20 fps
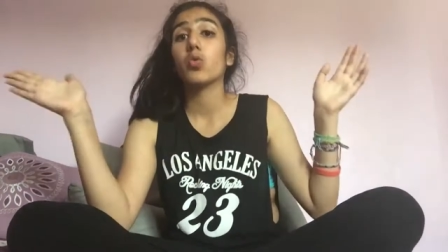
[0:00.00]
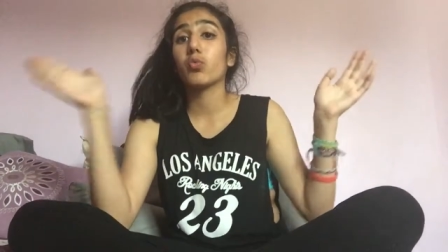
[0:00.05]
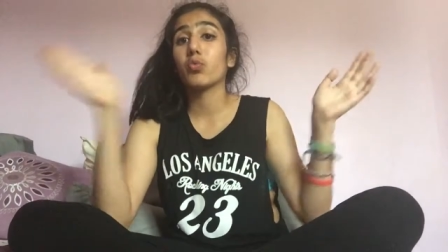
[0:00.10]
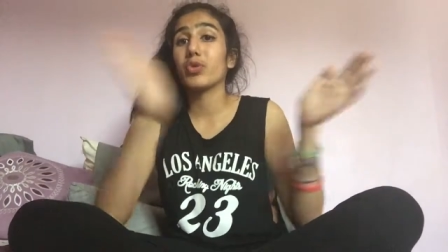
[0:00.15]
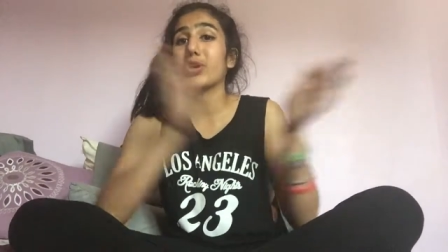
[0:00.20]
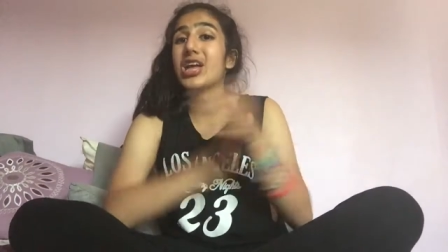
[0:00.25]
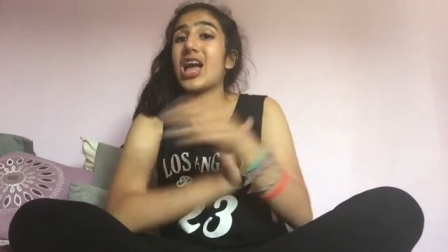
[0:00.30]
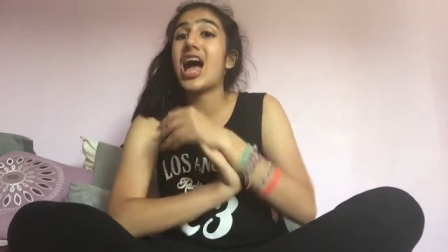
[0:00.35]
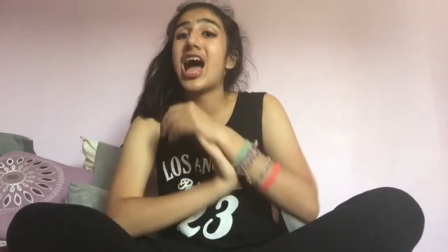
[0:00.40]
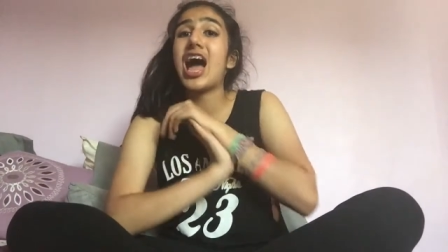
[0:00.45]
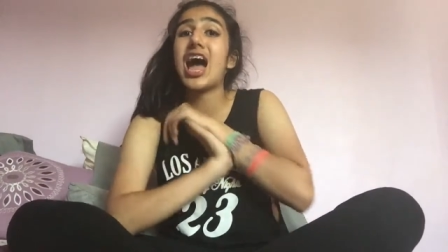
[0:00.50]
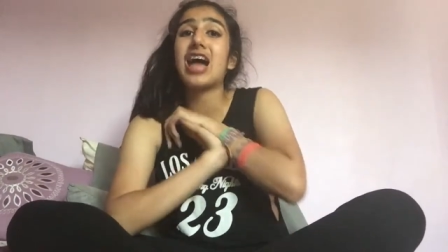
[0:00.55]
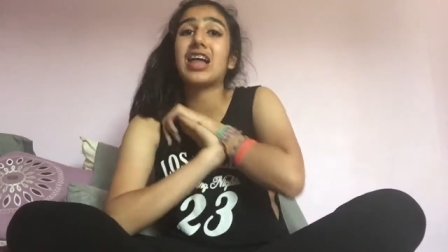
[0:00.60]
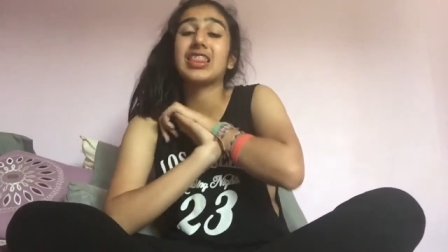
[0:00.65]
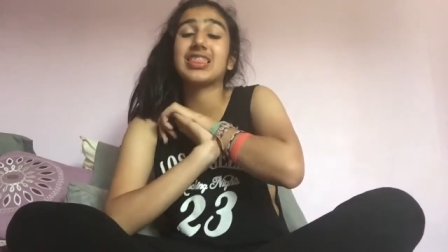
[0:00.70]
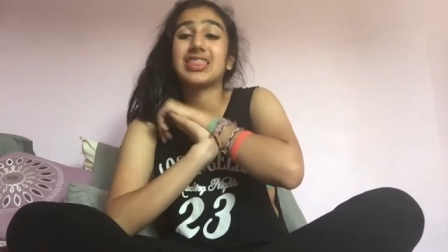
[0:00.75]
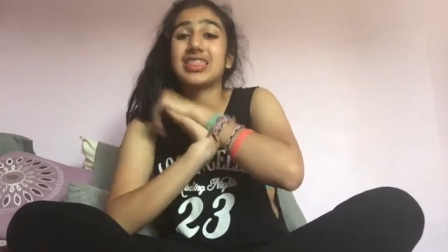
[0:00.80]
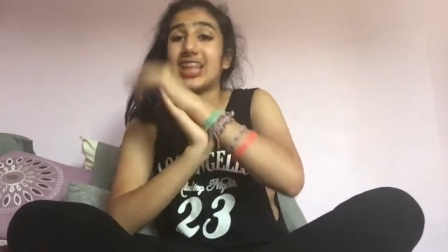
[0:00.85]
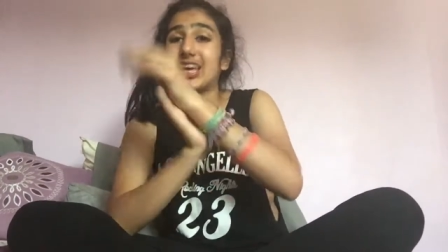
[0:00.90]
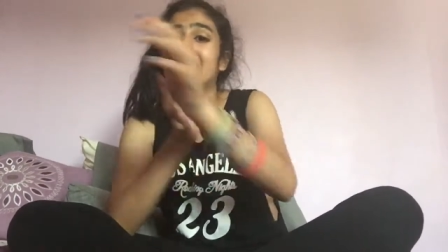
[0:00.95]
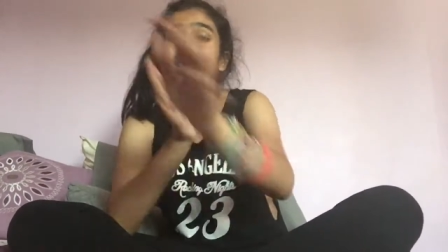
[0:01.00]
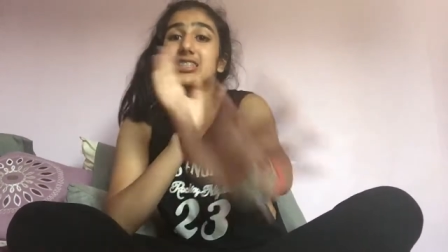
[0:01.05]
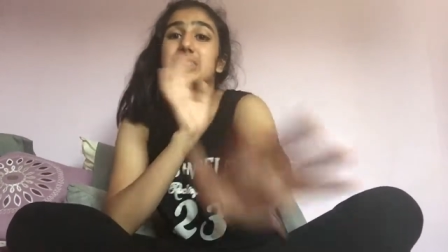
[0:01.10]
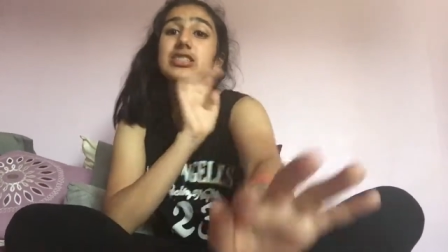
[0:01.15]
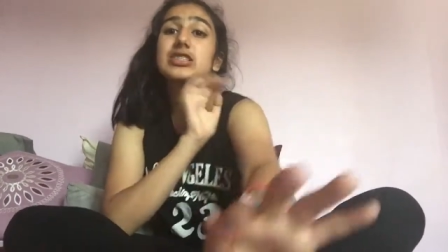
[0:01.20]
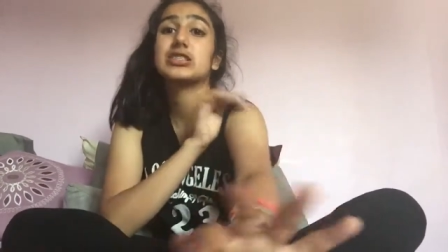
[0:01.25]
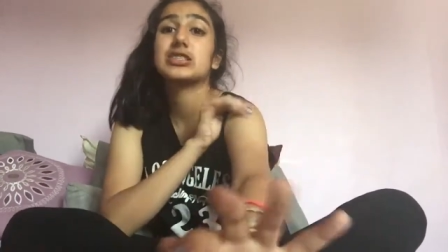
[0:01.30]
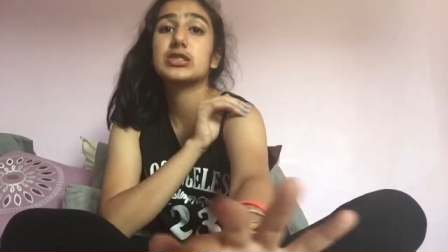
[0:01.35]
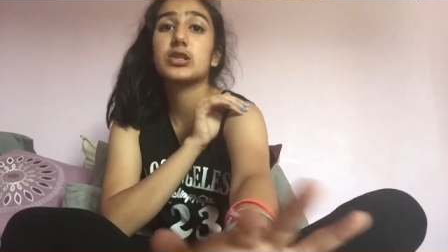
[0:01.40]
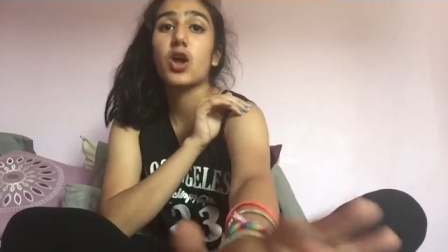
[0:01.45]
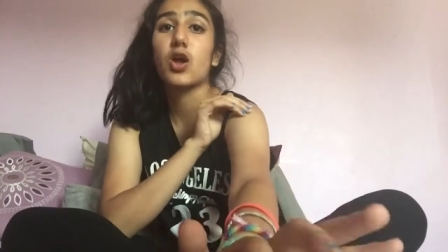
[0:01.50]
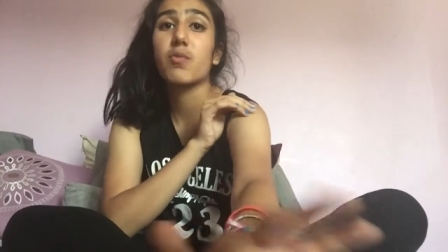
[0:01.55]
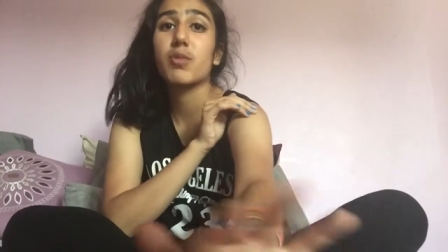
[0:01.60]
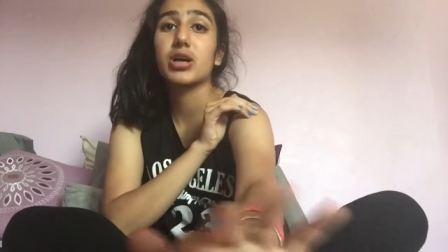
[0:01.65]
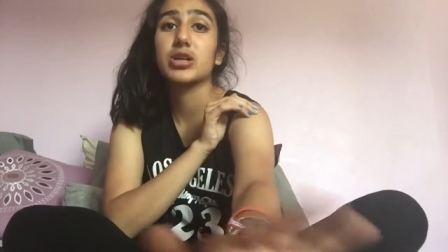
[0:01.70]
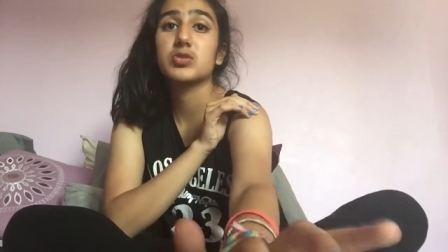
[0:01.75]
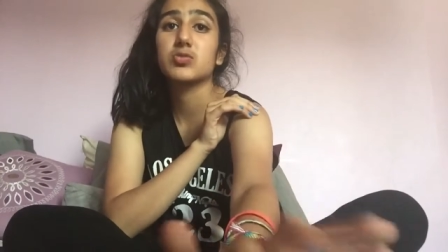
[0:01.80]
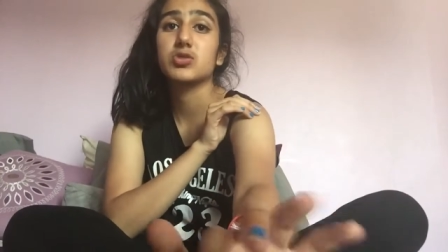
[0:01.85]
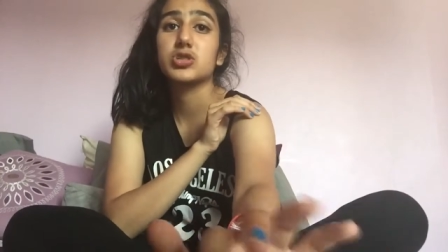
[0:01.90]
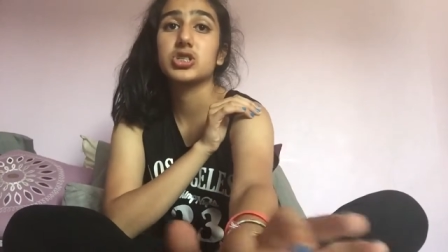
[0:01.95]
Ria likes
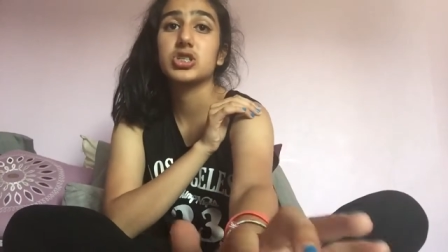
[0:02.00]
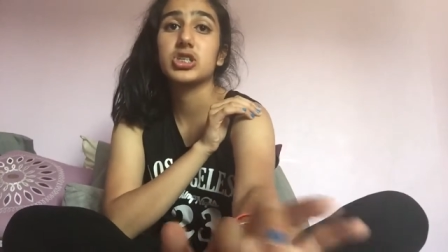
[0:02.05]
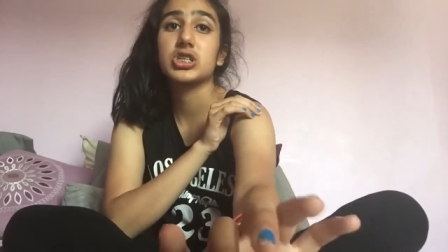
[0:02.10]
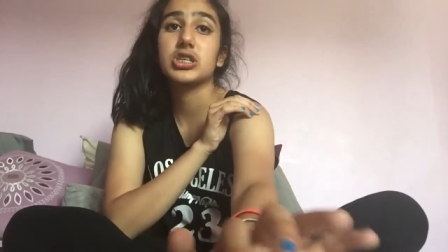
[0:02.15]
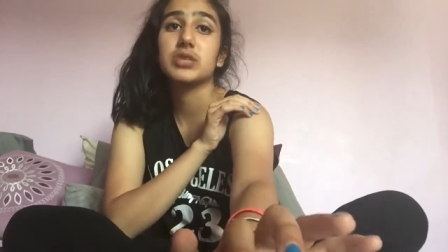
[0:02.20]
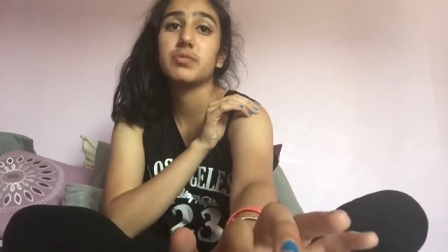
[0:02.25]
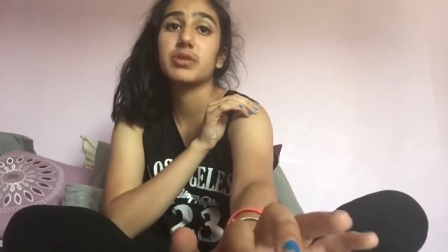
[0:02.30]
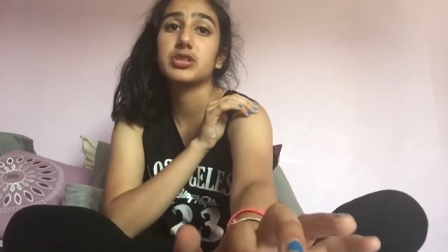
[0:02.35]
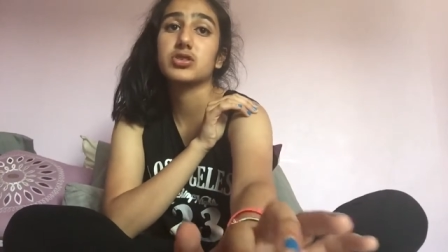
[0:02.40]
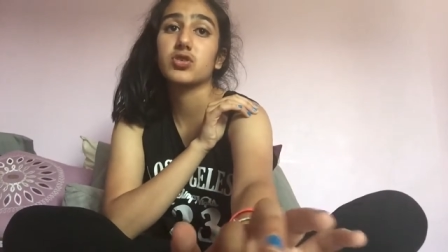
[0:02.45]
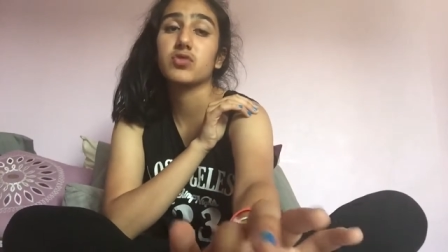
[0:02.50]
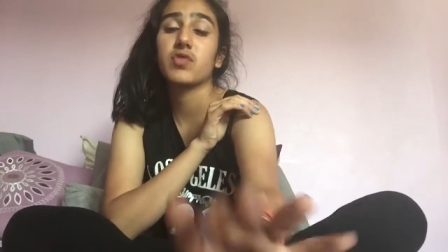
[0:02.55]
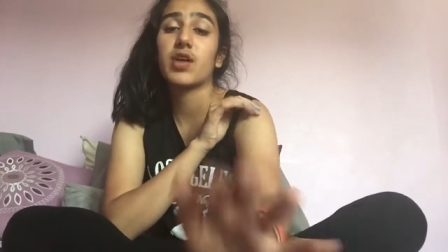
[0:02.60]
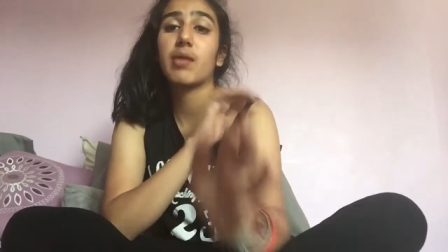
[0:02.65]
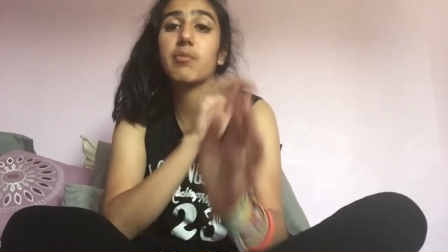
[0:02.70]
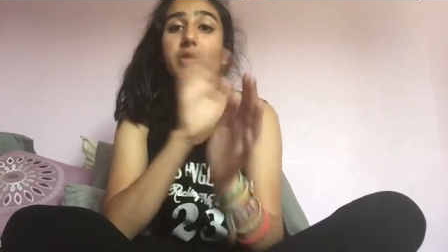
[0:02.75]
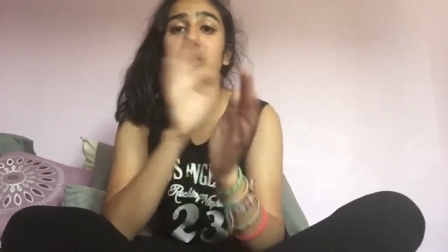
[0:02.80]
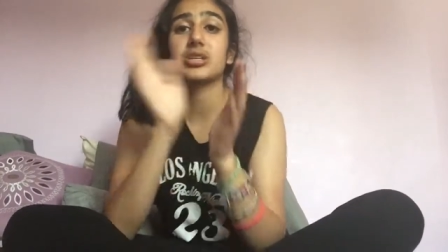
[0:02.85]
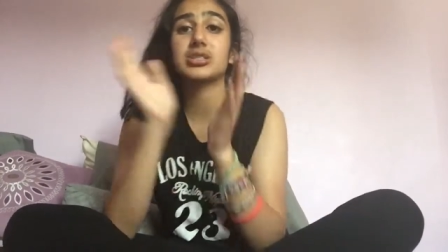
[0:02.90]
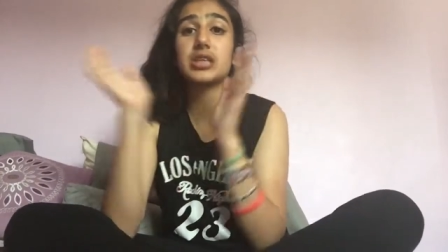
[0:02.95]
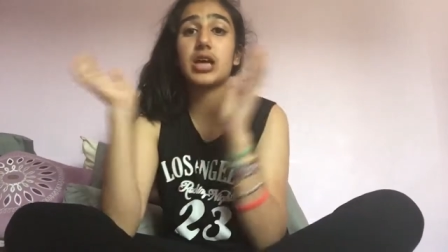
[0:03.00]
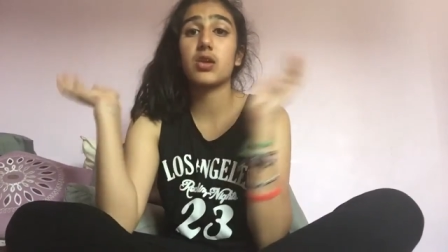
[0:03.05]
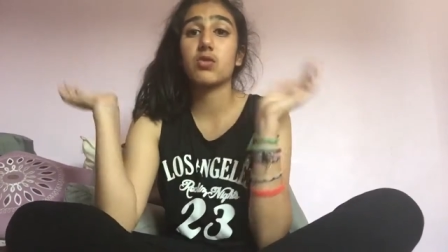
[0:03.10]
Starbucks, which makes her fabulous.